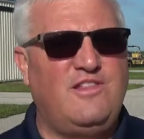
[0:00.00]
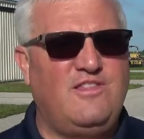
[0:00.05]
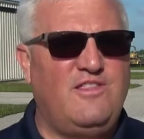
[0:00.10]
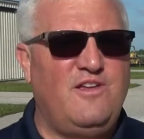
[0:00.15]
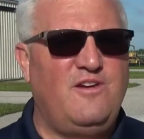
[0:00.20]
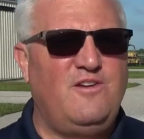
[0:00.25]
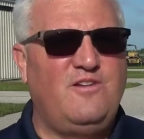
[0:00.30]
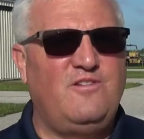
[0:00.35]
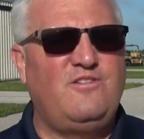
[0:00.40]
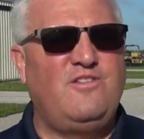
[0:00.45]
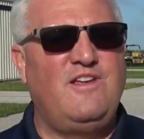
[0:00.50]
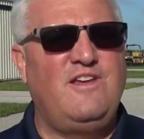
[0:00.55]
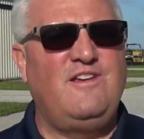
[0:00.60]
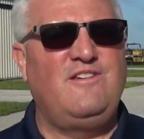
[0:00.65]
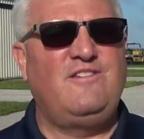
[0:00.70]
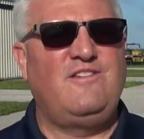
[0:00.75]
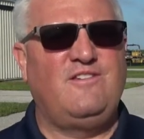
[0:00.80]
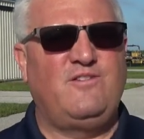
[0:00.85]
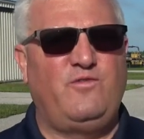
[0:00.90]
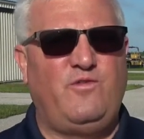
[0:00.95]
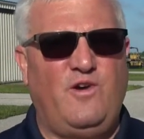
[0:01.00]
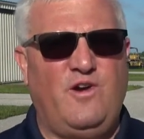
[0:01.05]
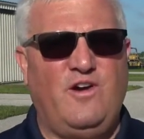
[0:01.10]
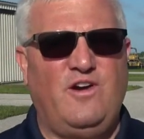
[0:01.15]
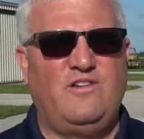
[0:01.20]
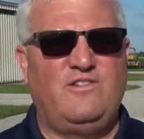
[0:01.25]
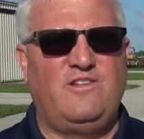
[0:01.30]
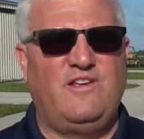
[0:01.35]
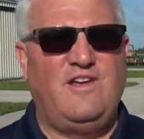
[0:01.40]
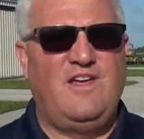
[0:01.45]
at those things as
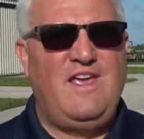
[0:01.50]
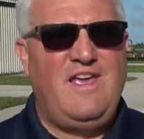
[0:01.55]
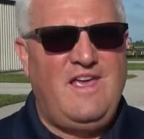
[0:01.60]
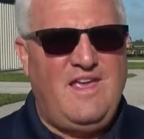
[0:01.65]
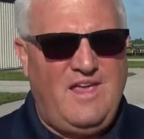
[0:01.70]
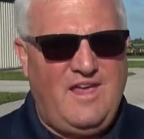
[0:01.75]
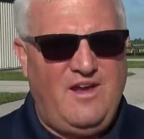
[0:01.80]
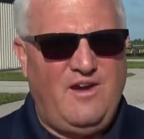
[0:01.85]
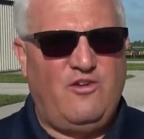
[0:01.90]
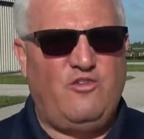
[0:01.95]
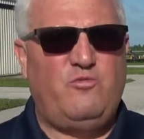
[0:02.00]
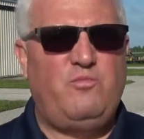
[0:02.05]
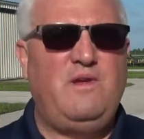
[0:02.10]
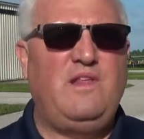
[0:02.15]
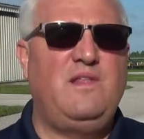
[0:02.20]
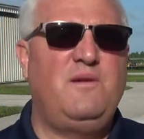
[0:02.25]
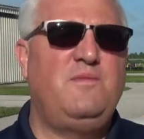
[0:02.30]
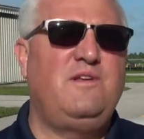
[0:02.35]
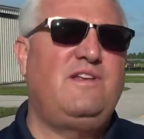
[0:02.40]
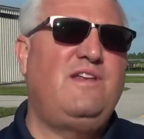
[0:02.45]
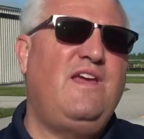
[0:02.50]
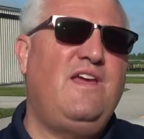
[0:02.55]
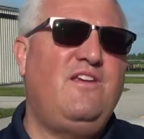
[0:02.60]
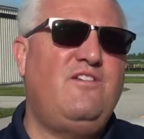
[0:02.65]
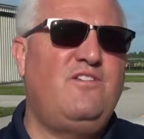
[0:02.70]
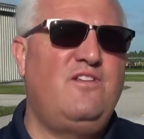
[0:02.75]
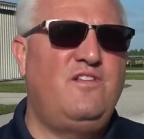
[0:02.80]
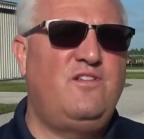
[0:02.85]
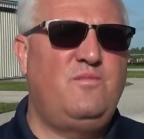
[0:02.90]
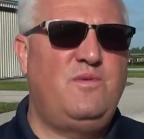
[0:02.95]
far as the airspeed
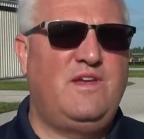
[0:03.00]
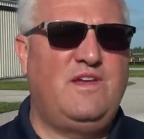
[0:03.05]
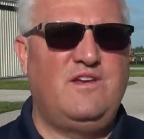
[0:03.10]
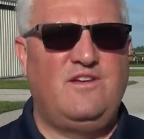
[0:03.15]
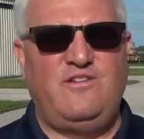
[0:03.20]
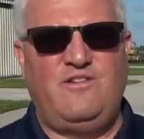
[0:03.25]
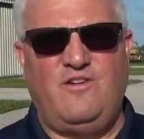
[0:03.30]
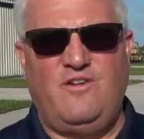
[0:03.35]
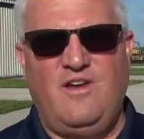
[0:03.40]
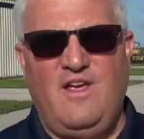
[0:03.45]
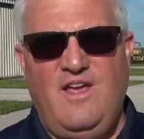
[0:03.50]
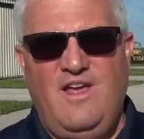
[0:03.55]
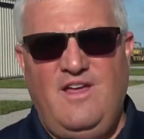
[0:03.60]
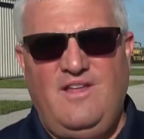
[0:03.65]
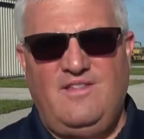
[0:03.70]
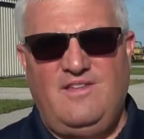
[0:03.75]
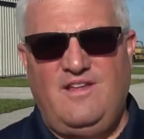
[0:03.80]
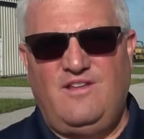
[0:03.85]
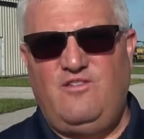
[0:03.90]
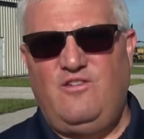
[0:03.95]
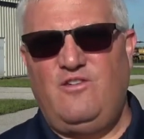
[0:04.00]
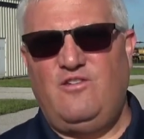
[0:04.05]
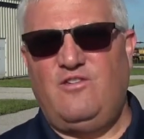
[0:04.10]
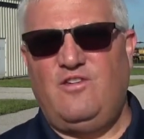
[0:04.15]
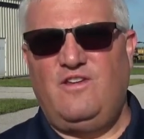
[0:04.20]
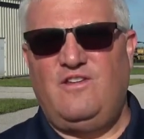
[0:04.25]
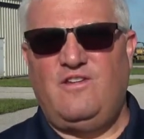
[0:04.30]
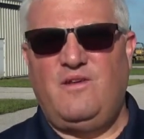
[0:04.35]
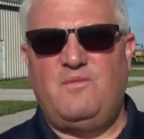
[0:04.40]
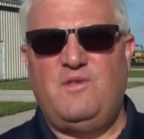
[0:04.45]
limitations because that's
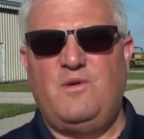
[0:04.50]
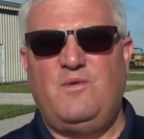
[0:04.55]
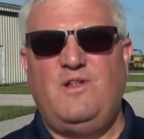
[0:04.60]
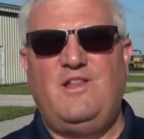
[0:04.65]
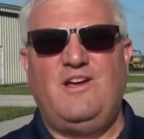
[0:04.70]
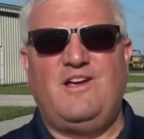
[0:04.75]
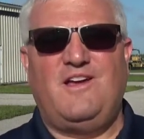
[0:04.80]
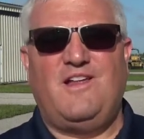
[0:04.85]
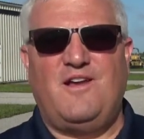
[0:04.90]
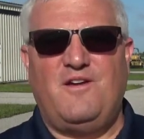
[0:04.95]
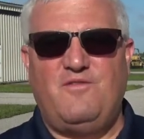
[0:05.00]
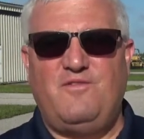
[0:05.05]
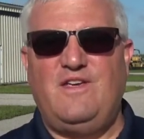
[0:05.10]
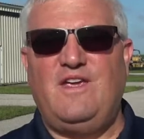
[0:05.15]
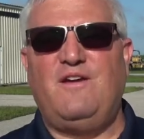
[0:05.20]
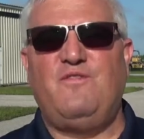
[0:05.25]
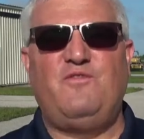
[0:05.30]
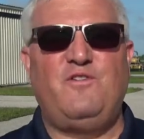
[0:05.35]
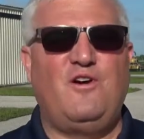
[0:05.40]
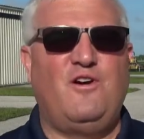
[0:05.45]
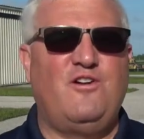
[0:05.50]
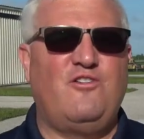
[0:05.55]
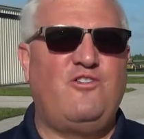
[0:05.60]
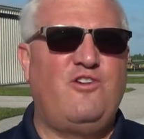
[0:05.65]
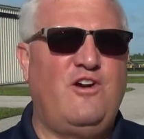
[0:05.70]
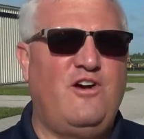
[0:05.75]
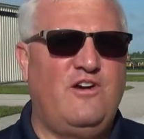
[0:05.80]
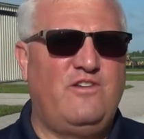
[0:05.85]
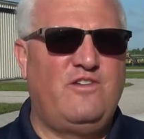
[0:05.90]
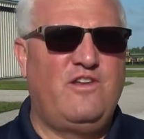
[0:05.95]
usually something we look on our VFR
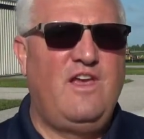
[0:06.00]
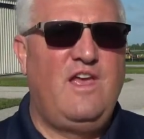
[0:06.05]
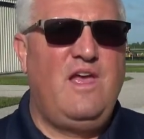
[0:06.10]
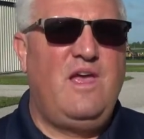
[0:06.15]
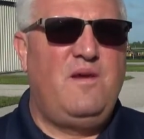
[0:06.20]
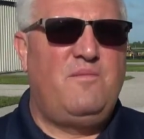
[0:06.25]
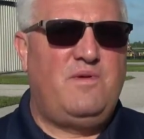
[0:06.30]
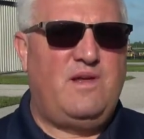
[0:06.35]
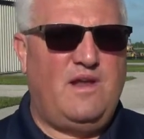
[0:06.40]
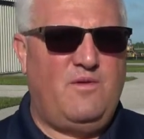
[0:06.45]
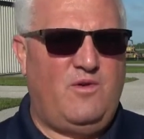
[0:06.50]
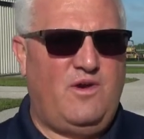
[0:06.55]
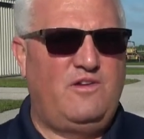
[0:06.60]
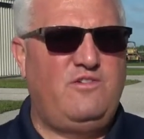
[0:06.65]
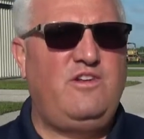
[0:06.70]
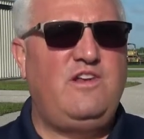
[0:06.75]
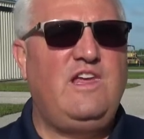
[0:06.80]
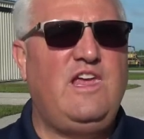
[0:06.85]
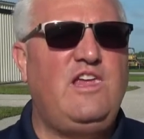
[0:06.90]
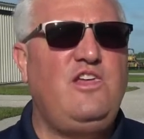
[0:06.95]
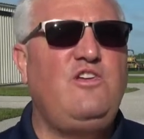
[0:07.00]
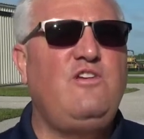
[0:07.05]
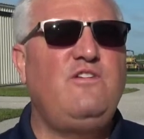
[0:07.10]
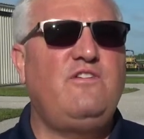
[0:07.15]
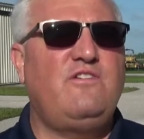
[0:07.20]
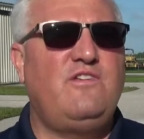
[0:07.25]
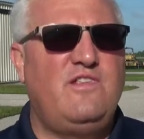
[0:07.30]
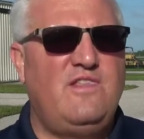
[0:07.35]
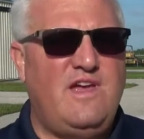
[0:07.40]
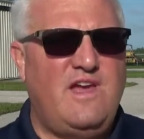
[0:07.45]
charts, but I want you to get
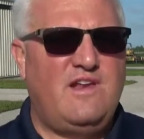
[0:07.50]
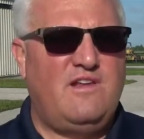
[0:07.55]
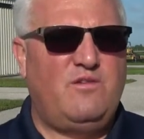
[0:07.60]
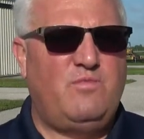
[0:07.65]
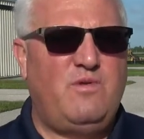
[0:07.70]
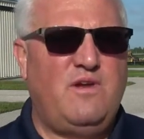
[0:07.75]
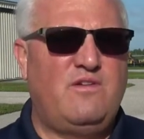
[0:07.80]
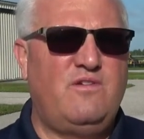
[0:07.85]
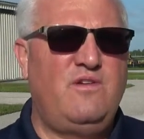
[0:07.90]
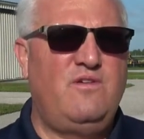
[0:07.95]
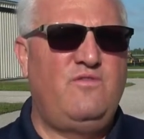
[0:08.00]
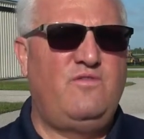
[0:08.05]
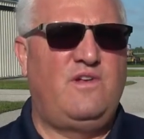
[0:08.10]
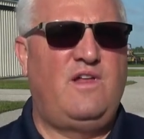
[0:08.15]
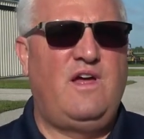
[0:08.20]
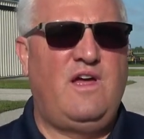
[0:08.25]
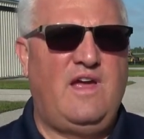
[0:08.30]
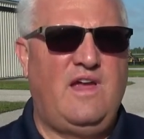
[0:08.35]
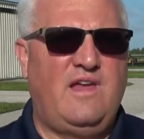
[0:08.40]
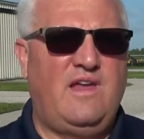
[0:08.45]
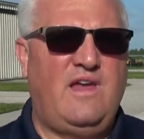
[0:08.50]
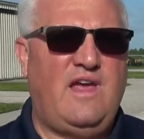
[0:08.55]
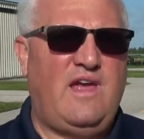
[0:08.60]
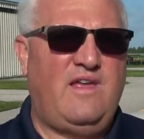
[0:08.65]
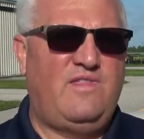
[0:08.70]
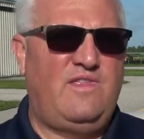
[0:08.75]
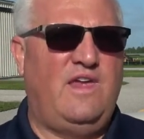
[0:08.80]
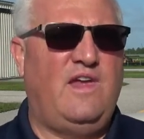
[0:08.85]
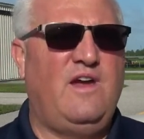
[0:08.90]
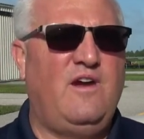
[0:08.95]
used to that, especially flying
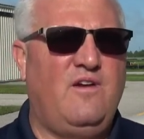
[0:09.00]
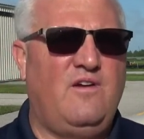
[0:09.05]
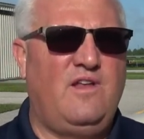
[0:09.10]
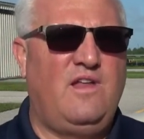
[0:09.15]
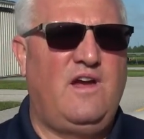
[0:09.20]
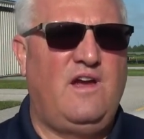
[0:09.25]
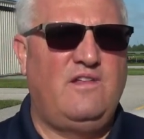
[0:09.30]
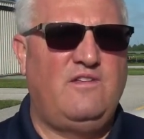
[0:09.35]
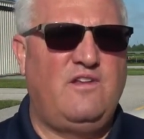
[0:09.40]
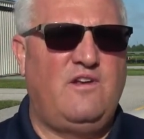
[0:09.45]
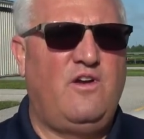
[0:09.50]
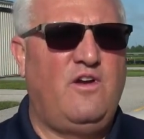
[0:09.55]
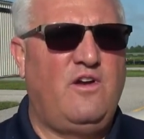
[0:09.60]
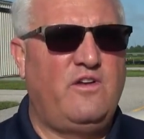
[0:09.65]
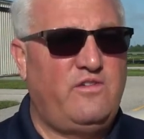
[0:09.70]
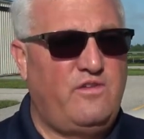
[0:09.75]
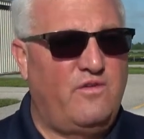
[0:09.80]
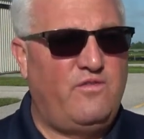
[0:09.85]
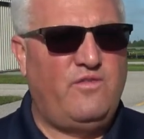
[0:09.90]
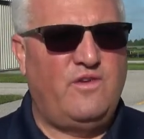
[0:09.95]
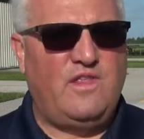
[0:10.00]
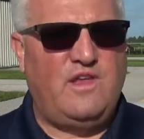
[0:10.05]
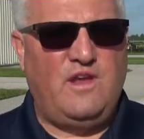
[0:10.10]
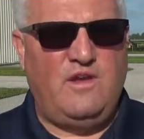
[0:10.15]
at the airlines and also for the